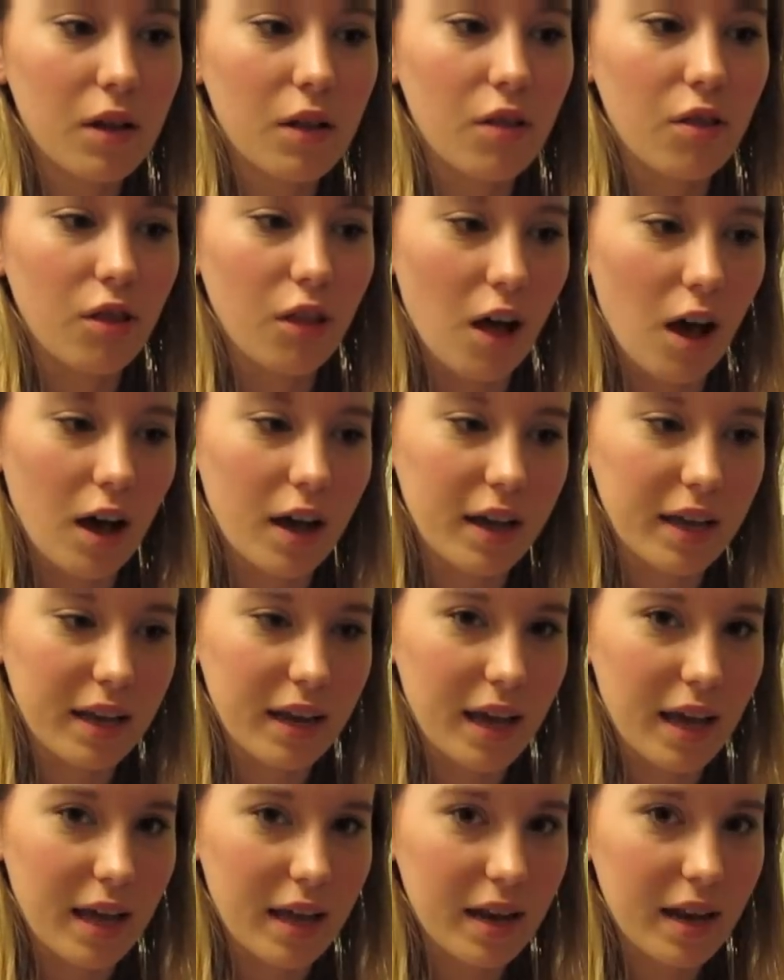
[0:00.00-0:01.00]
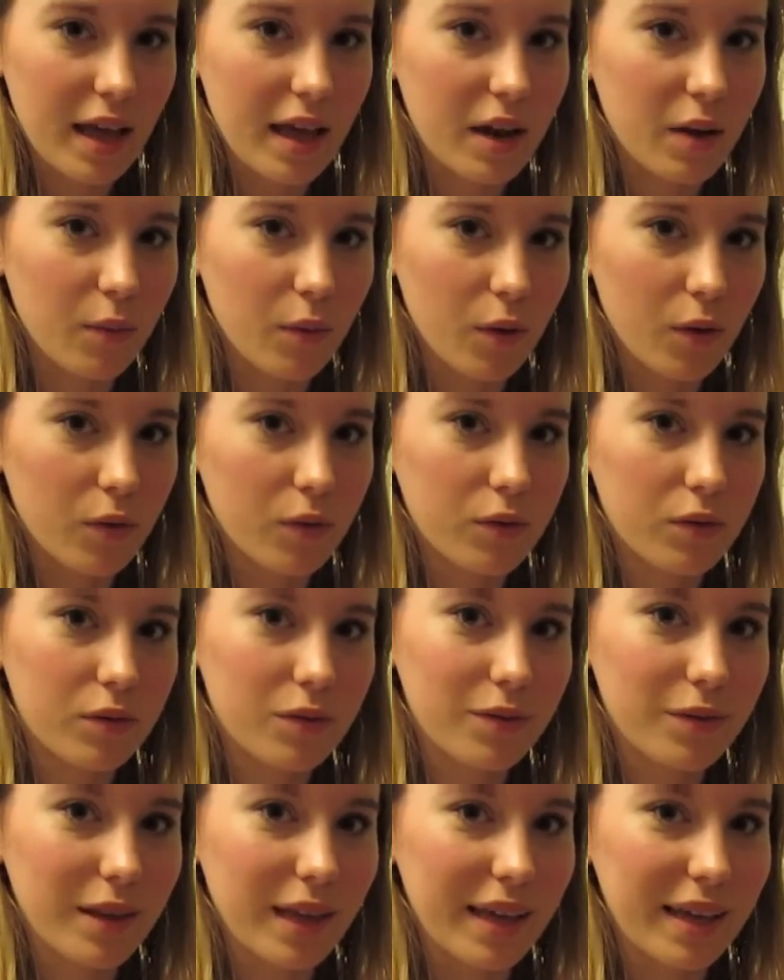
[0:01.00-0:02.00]
lock it in and it
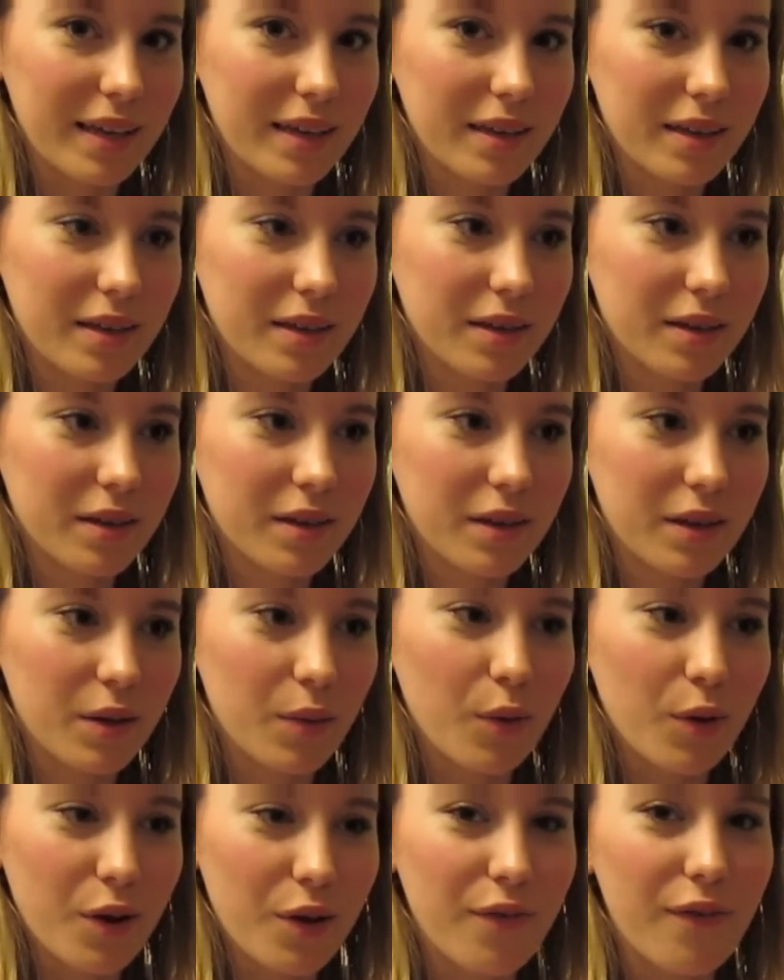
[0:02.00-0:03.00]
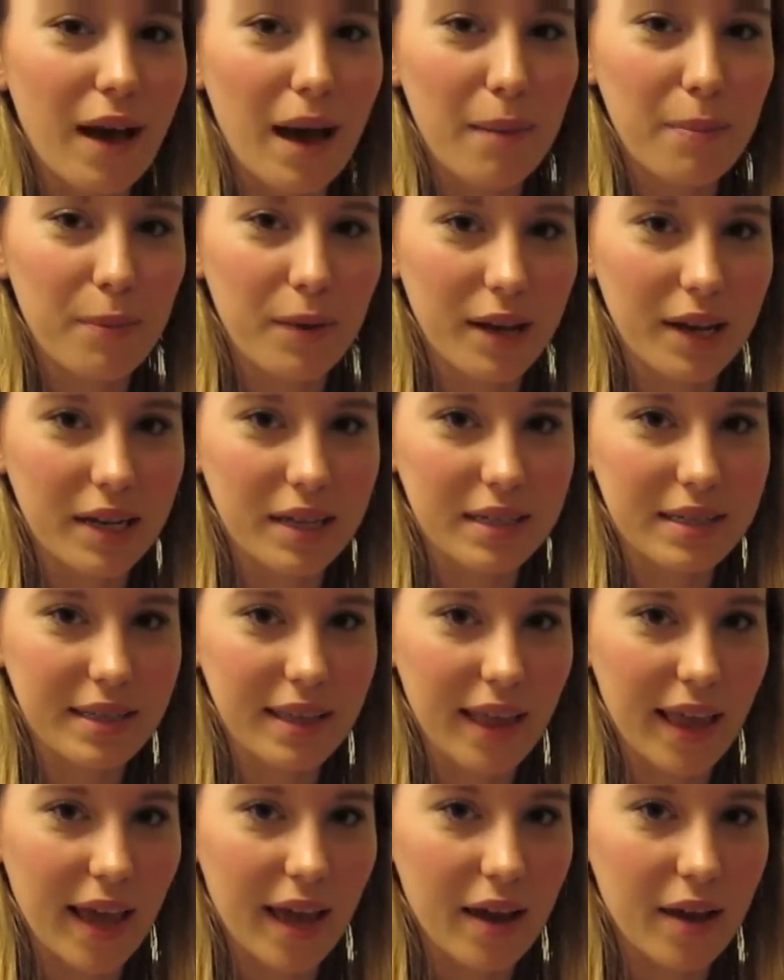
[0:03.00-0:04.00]
won't evaporate into
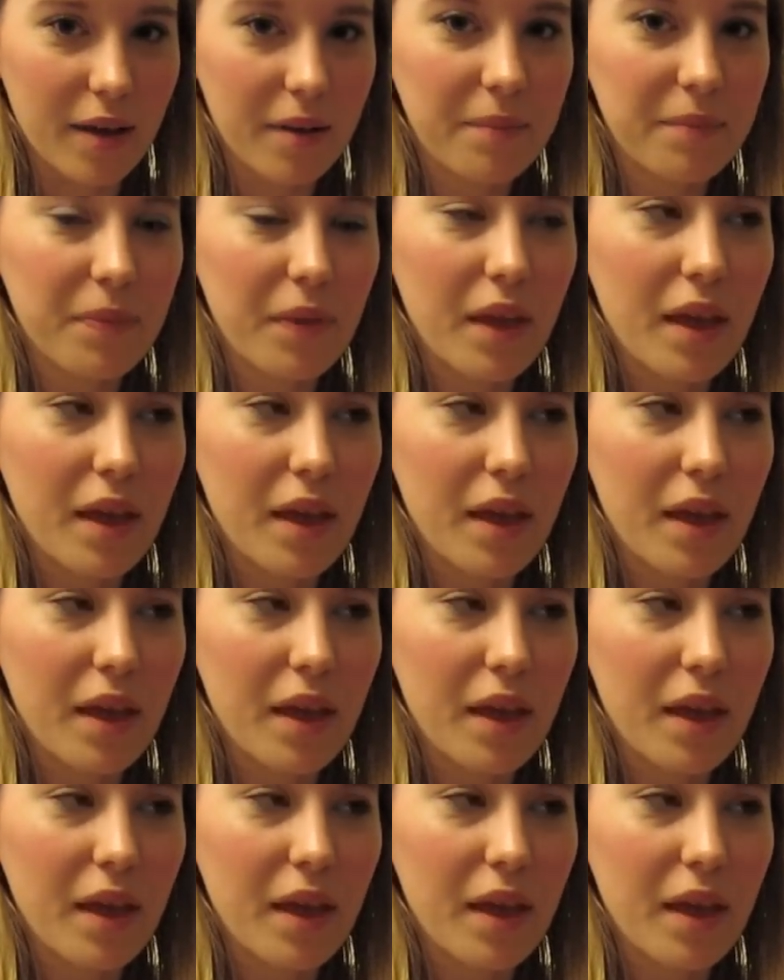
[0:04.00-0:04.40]
the air.